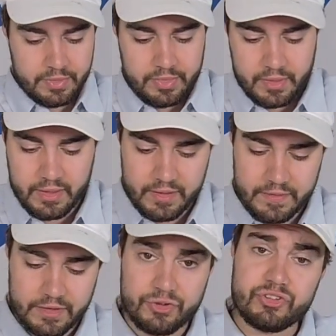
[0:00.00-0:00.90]
And
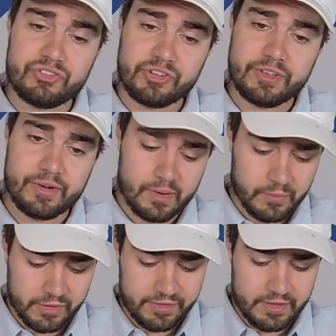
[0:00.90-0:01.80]
then you just secure them
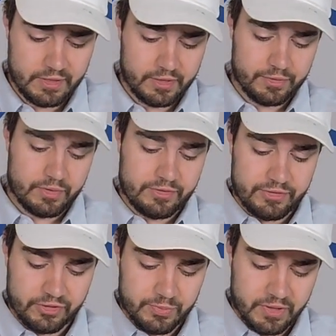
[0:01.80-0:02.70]
with the included
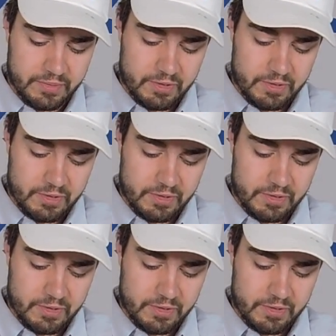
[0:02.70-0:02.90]
6mm